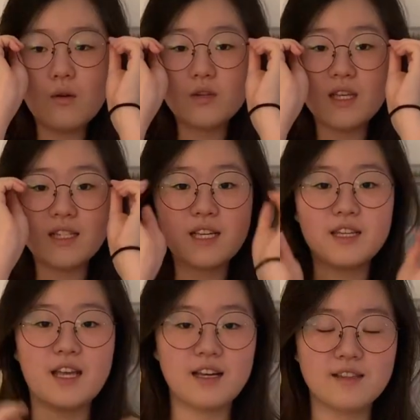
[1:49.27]
things
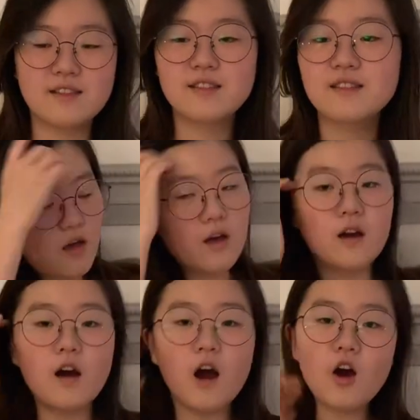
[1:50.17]
like that.
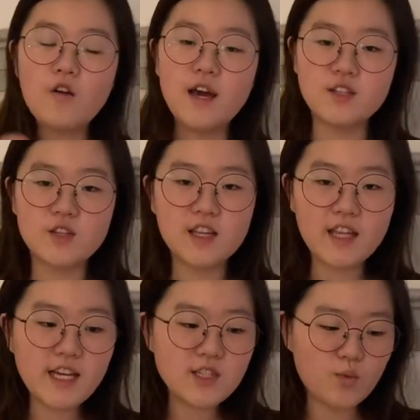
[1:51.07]
All right, so the
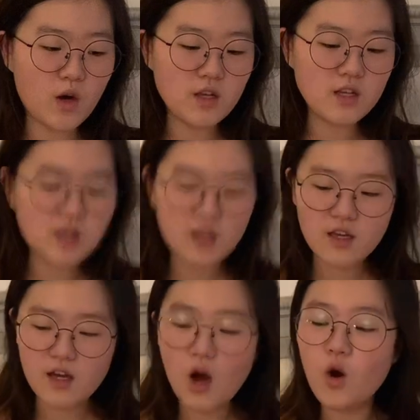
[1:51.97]
next one.
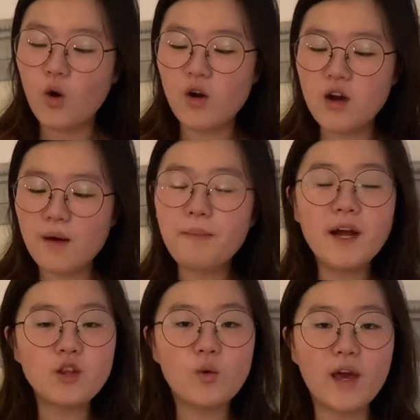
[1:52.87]
Oh,
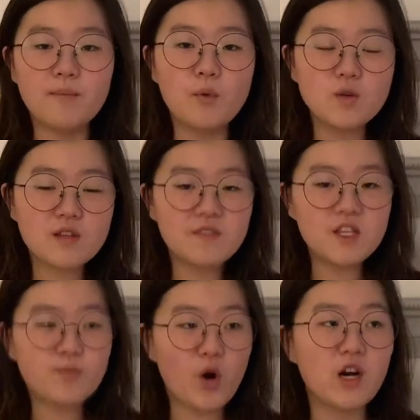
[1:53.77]
by the way, most of
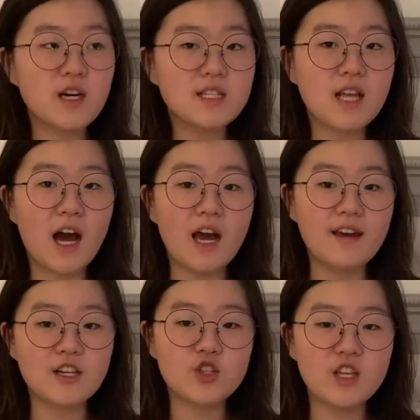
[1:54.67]
these products I
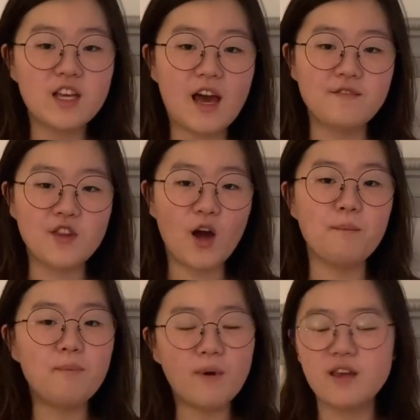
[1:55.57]
actually have
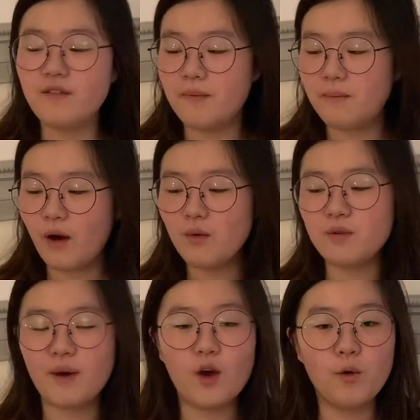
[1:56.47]
not even bought with
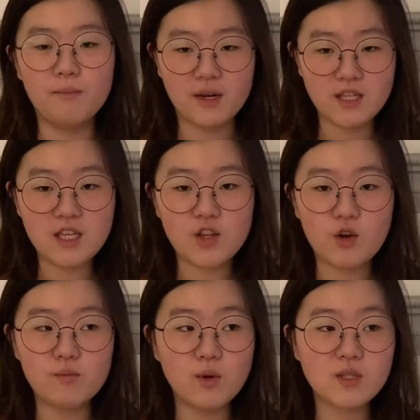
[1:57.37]
my own money.
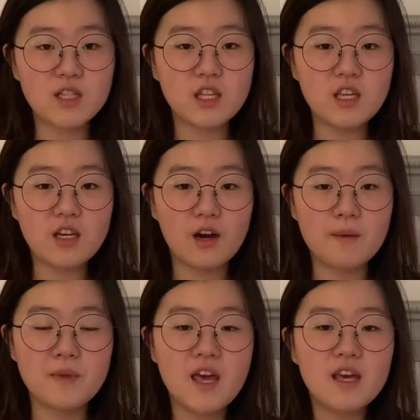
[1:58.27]
They're mostly
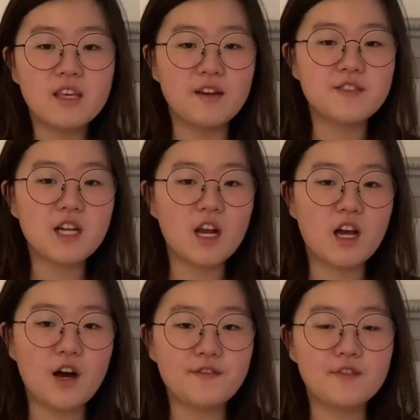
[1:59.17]
gifts that I
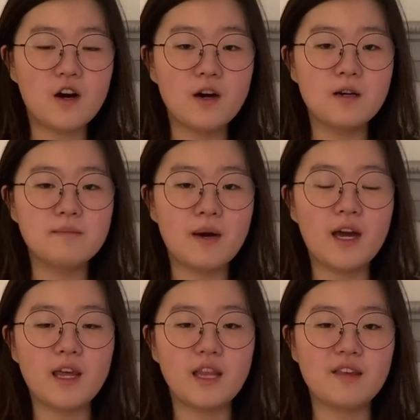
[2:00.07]
got from
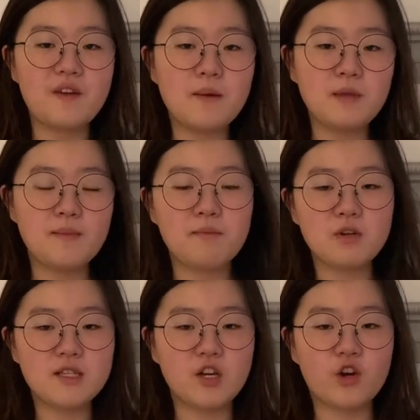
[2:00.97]
my like family
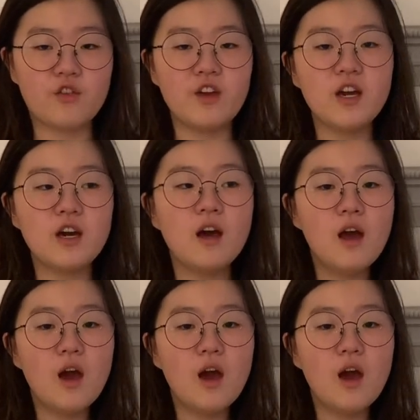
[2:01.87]
members in Korea